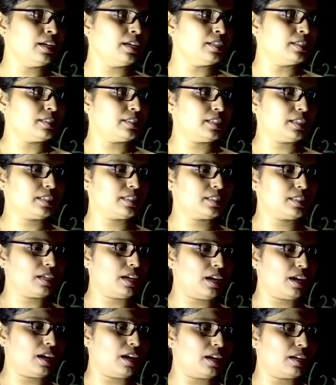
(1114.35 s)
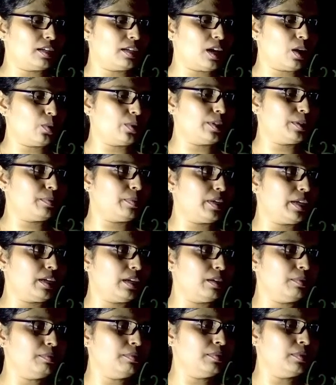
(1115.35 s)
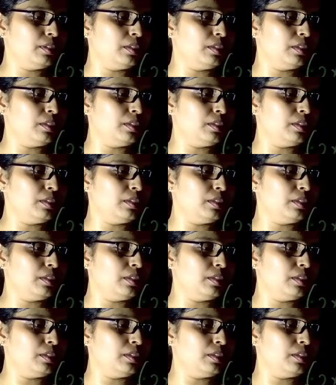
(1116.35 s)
6r, now it become